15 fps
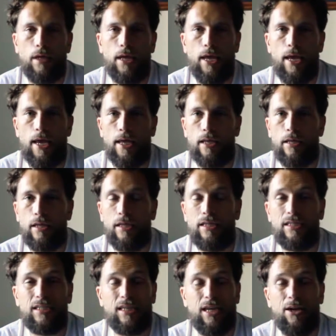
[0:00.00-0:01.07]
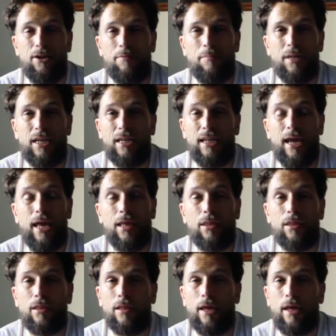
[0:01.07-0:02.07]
And it scared me to death.